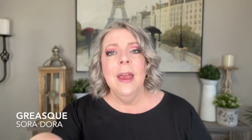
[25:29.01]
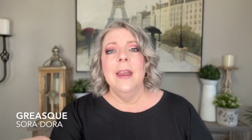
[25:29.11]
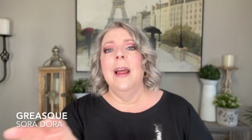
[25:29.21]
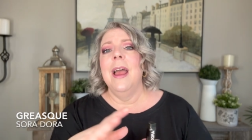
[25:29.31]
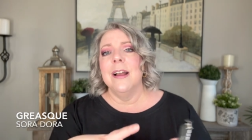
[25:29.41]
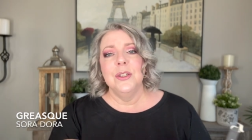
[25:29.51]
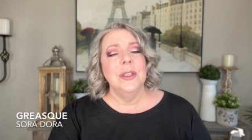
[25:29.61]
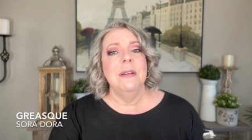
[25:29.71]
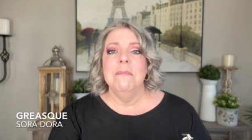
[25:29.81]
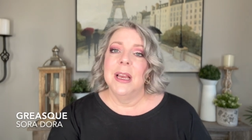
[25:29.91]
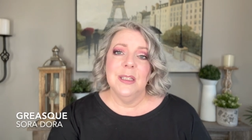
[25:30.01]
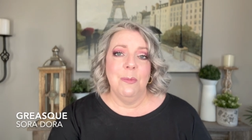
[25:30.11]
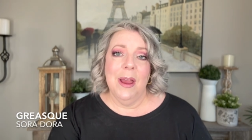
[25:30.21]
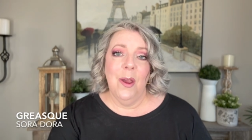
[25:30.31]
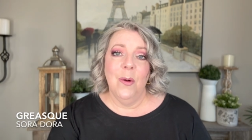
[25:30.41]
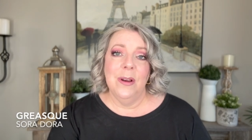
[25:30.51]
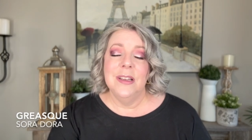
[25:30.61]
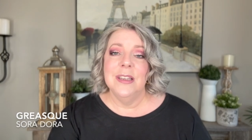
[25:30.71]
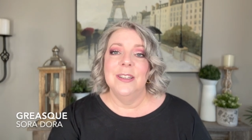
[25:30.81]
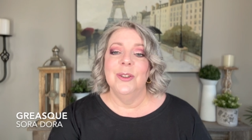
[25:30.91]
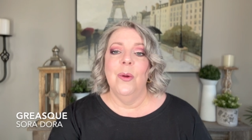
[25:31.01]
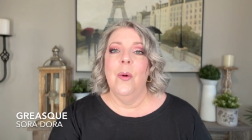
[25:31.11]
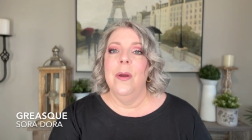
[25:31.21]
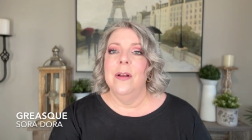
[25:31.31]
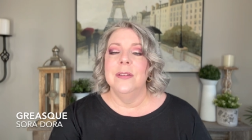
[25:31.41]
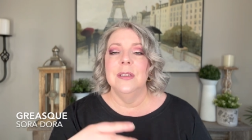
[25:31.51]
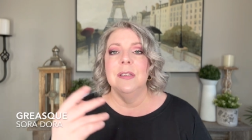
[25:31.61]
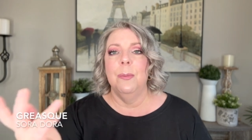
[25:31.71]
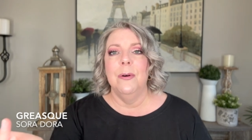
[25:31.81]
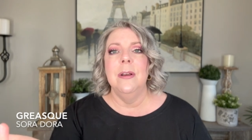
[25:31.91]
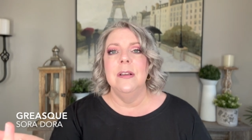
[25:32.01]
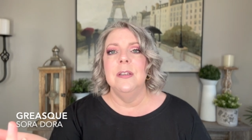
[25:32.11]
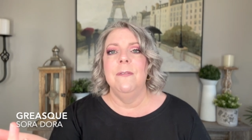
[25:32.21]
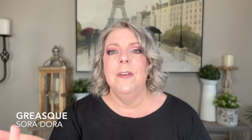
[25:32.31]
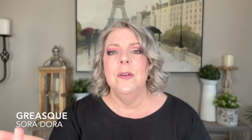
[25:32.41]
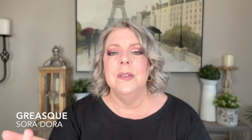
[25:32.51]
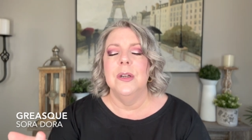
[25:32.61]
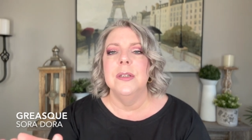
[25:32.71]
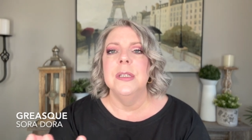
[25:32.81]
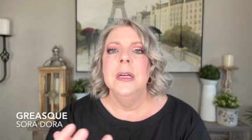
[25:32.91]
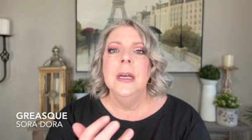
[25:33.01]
And I actually mix my own essential oils to put in diffusers.